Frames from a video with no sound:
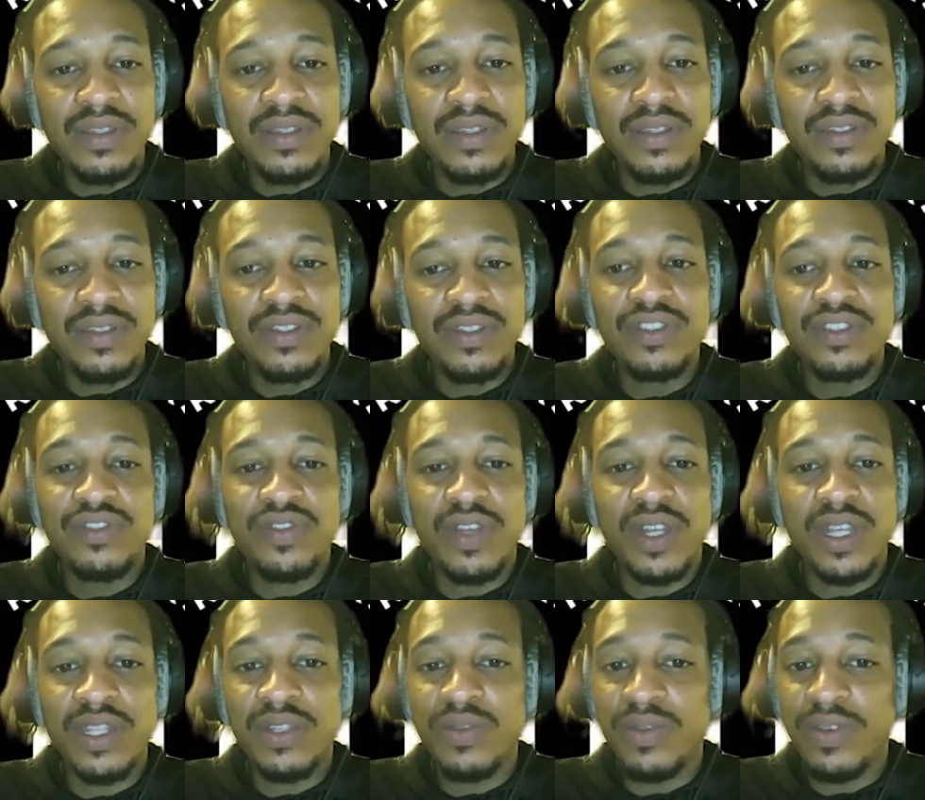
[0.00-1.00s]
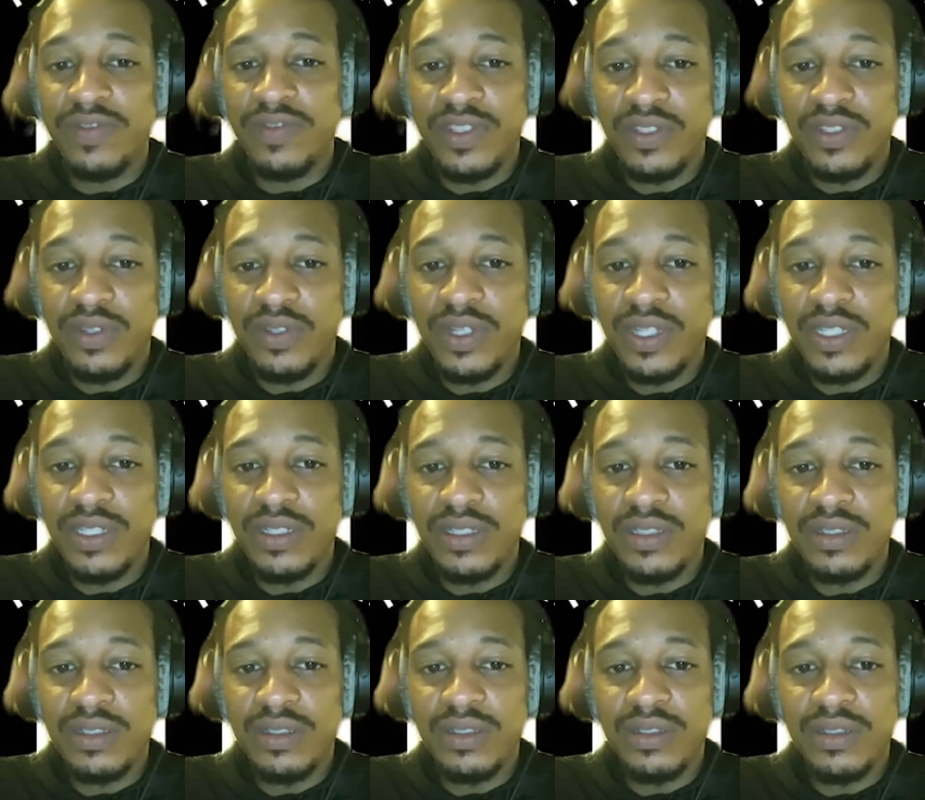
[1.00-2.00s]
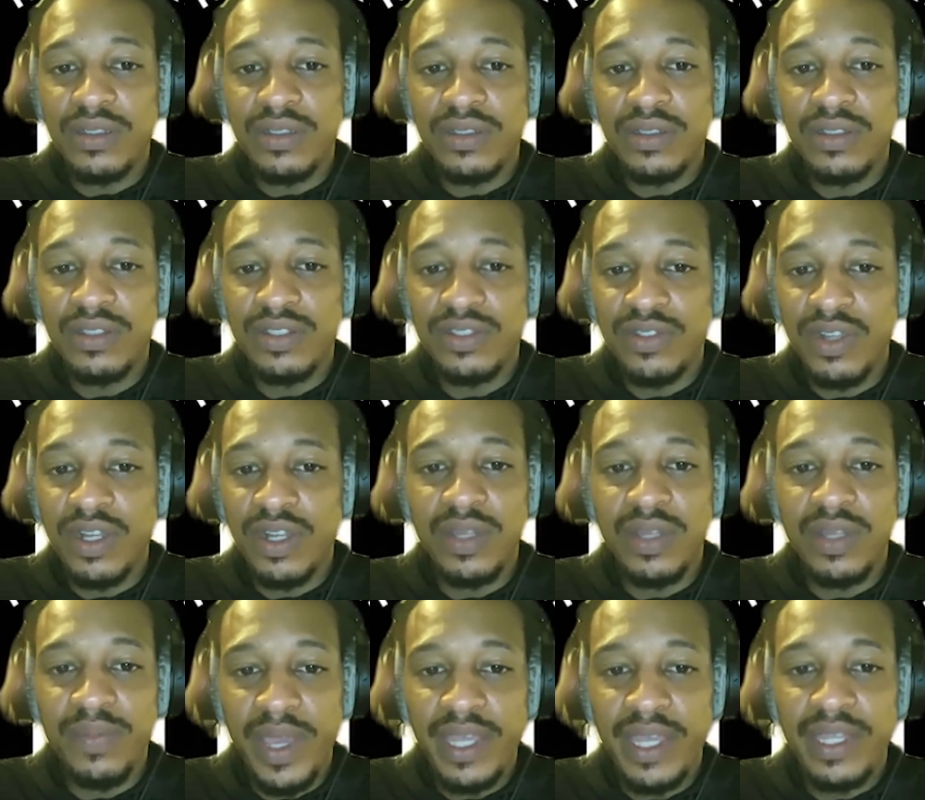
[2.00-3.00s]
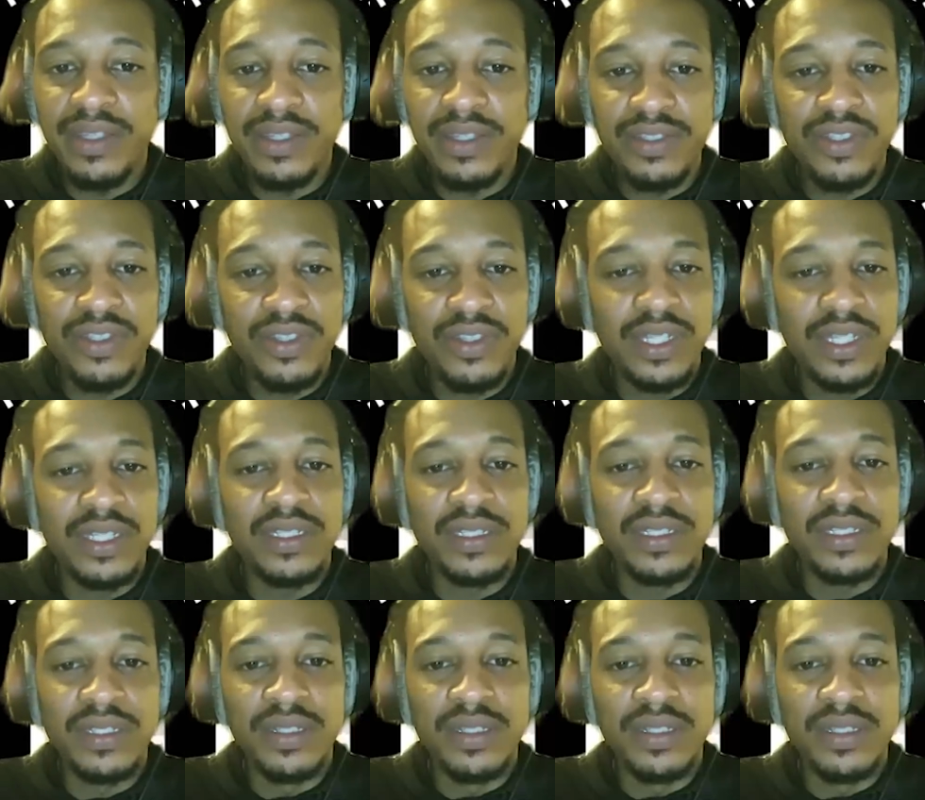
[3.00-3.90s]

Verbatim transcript: You're struggling with the choice. You're struggling making the choice.